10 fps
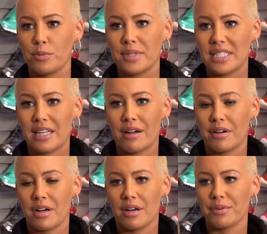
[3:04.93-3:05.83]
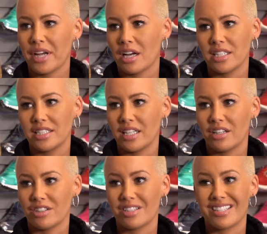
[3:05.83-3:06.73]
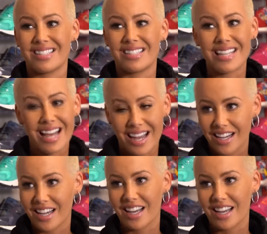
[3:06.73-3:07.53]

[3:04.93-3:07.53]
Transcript: Pumas that uh, Rihanna did are sick.